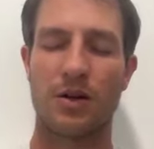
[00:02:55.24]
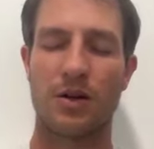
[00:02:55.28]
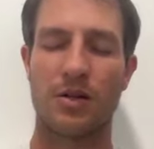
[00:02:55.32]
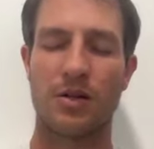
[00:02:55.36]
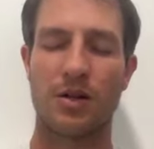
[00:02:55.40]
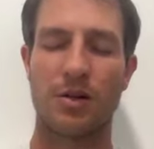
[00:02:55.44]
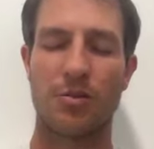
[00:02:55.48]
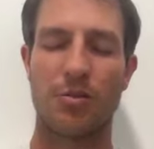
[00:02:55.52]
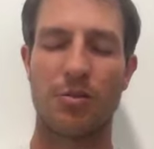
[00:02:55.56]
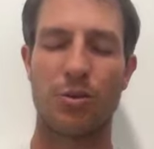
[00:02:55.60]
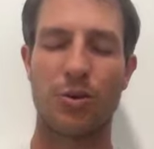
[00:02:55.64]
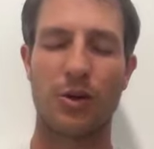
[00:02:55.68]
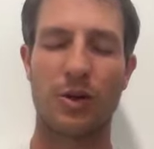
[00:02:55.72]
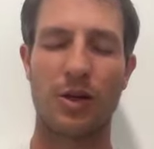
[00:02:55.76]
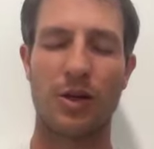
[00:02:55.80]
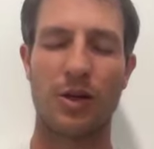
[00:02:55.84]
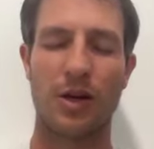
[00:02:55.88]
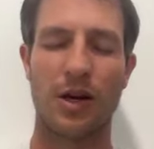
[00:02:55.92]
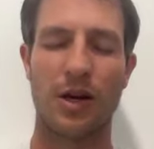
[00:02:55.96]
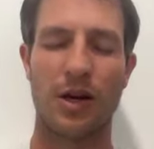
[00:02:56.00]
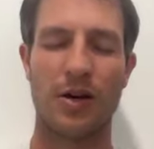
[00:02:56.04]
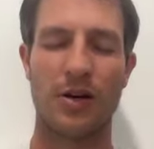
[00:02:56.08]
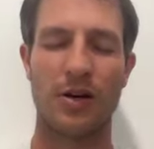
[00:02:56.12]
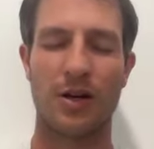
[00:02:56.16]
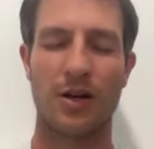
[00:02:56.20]
As I
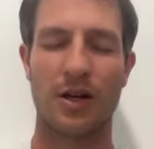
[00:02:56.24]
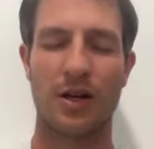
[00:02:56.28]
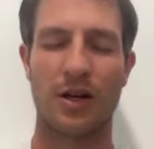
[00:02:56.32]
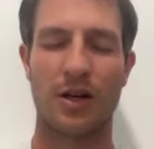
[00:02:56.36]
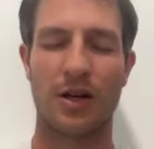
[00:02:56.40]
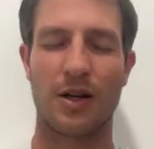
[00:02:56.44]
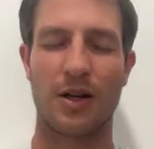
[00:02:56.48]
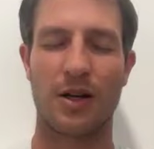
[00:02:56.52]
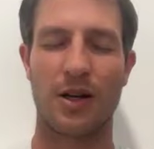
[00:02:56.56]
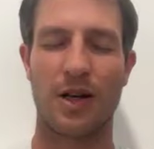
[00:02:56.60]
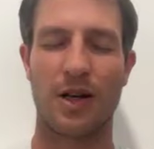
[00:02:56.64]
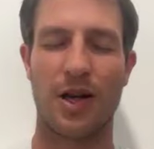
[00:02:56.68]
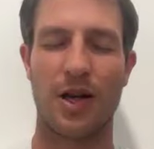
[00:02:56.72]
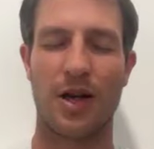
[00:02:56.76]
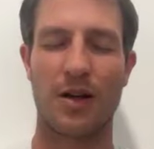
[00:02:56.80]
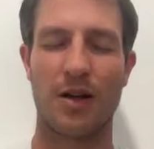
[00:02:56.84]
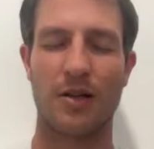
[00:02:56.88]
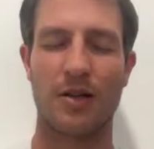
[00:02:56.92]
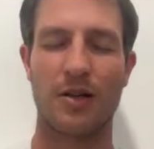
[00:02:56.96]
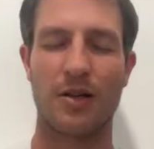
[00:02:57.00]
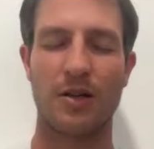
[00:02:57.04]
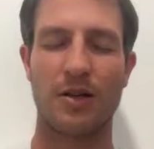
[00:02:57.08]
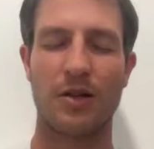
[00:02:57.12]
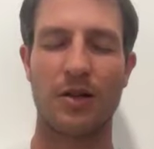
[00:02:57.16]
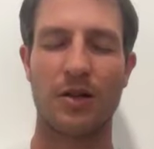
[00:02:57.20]
breathe out, I can
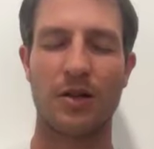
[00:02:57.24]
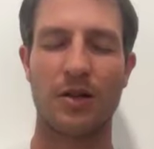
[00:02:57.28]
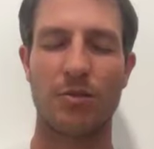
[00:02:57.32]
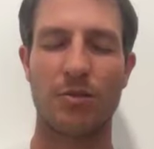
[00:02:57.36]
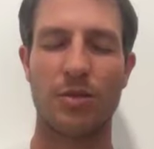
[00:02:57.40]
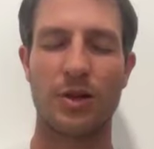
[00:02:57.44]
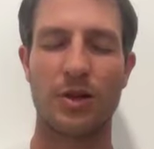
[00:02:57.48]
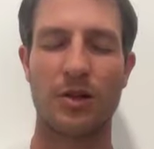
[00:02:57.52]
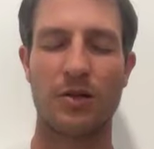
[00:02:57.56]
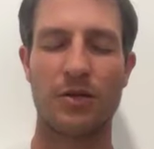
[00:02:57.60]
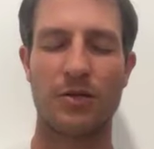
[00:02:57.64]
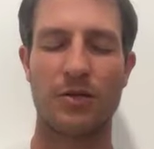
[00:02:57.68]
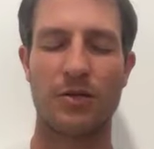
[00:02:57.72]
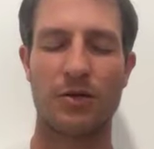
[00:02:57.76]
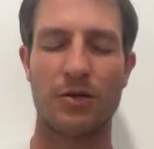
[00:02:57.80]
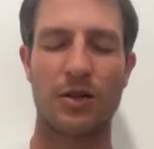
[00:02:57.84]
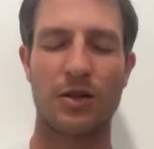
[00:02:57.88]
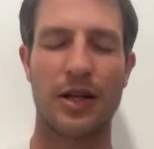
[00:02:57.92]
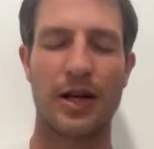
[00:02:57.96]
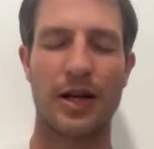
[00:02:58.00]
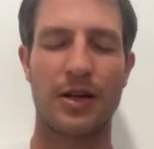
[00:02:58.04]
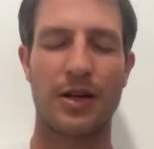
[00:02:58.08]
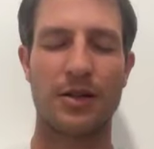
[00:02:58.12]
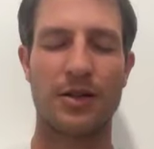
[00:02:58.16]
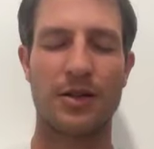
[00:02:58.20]
add a little bit of
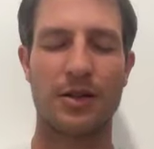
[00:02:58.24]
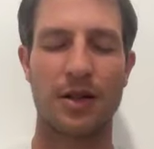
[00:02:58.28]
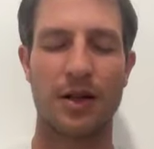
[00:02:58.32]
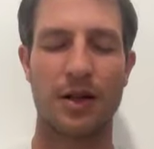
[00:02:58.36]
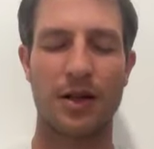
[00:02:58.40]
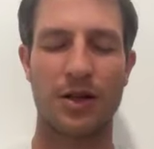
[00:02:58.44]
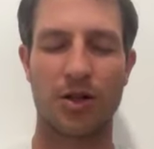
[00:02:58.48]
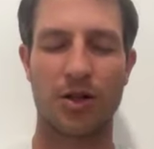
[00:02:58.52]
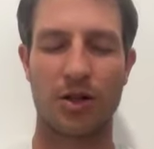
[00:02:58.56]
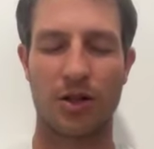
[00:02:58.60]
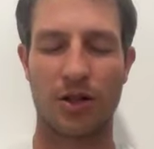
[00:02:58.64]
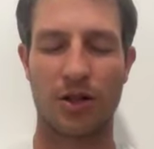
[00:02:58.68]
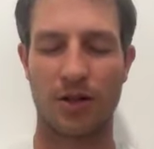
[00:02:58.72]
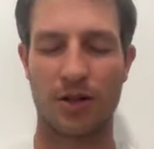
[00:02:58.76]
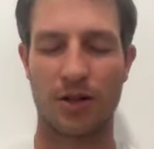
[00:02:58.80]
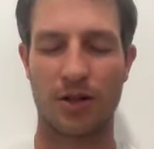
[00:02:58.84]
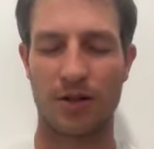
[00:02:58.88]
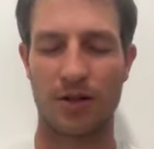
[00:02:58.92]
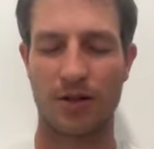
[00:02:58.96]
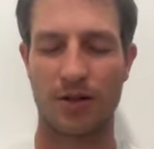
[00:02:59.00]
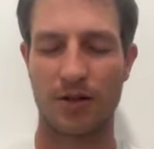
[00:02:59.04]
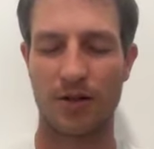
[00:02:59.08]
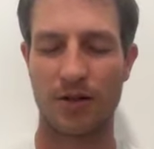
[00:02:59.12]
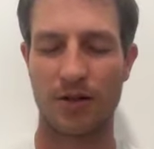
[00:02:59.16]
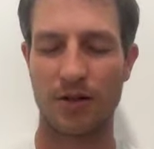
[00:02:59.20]
relaxation,
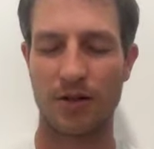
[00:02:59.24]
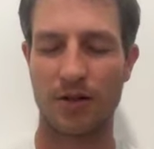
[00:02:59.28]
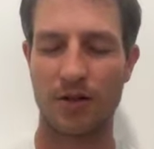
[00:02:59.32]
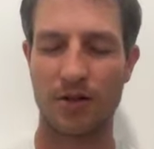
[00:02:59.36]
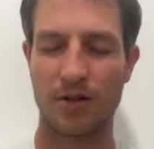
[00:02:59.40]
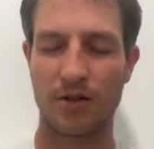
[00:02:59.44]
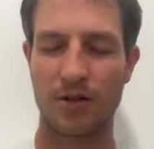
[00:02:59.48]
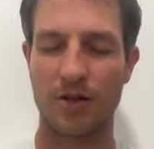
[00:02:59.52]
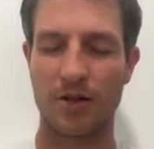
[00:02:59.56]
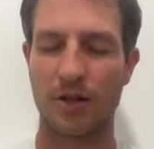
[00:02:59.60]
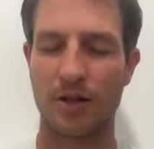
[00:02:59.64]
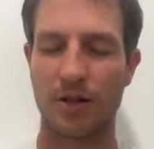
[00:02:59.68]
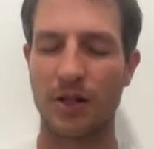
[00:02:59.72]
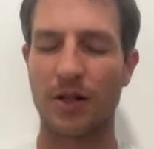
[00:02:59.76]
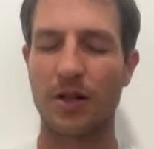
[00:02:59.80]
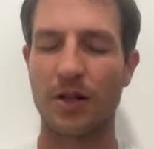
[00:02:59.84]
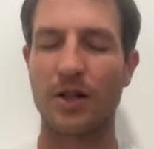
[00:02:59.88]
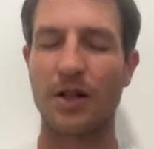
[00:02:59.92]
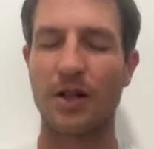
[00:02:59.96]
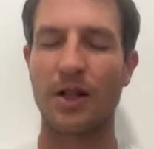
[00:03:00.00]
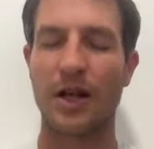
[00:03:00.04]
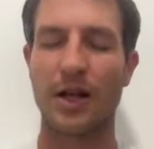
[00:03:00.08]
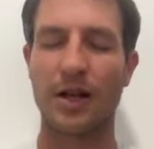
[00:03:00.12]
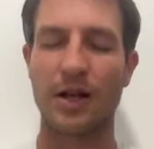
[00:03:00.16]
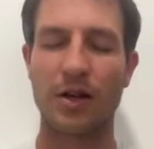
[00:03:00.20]
just
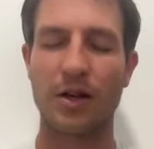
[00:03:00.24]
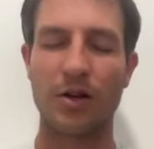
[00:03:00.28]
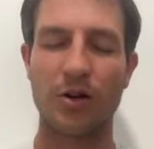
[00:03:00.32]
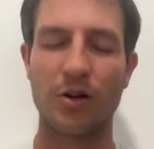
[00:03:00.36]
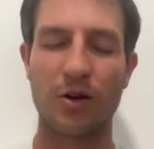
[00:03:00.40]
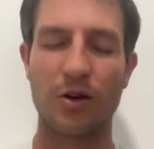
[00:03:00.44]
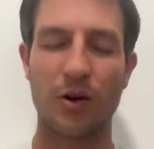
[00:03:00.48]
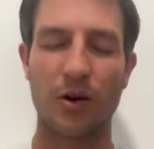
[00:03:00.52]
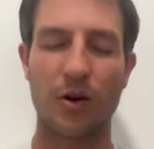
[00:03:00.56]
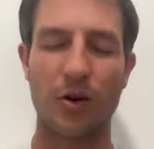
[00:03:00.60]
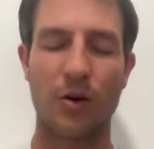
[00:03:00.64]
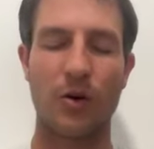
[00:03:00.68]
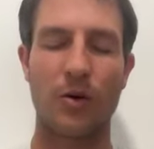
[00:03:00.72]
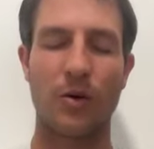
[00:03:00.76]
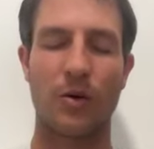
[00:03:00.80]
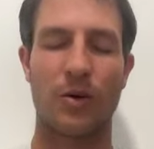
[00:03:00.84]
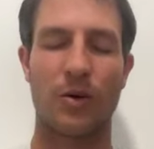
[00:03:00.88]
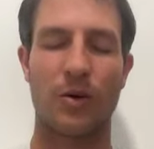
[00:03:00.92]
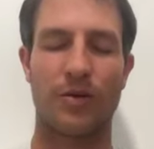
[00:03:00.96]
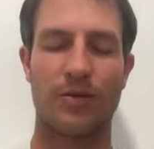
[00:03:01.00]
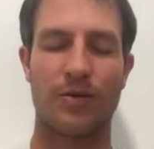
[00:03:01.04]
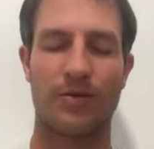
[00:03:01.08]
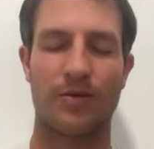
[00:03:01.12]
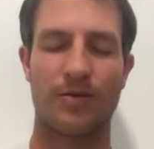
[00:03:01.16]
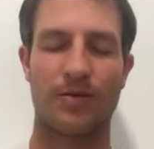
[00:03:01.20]
like a letting go.
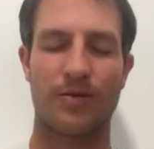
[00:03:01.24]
